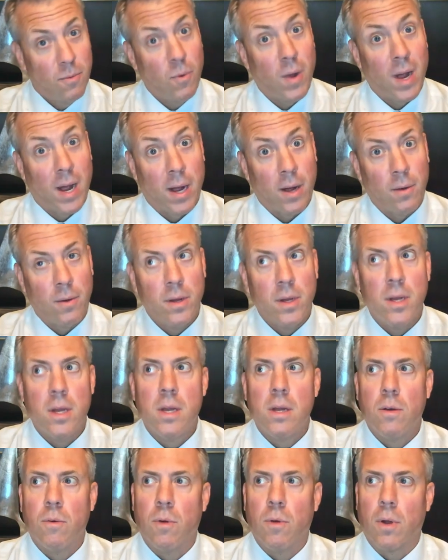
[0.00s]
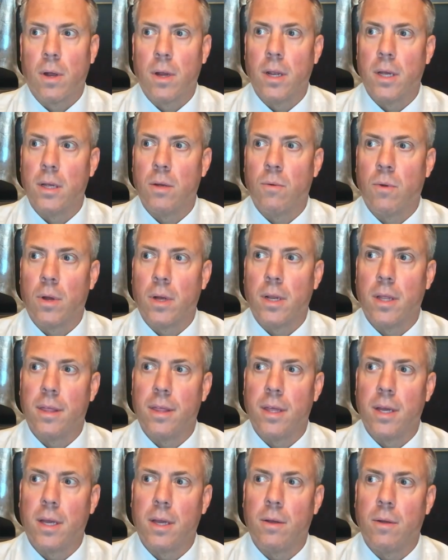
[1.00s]
wow, we're gonna we're gonna
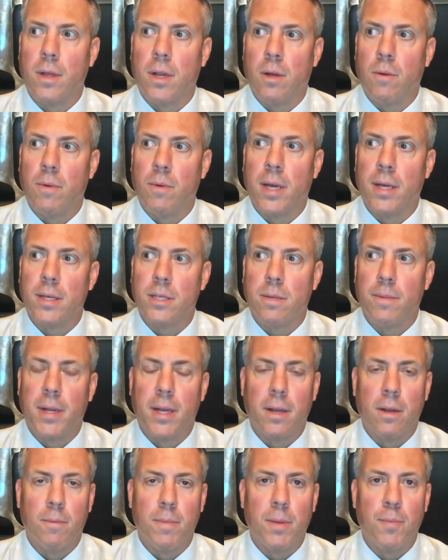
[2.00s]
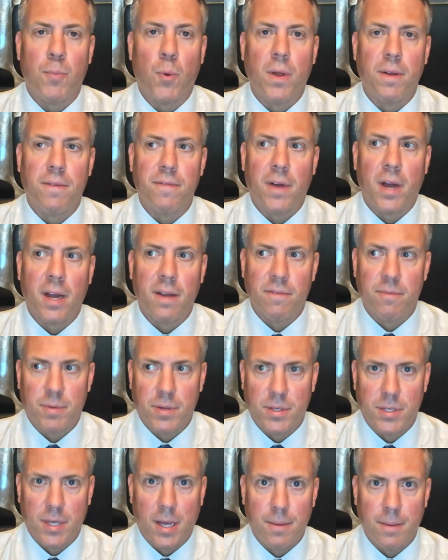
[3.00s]
think you know we estimated it'll be 0.5
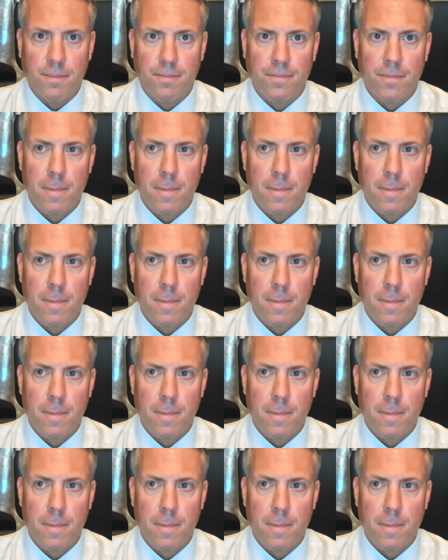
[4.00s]
percent.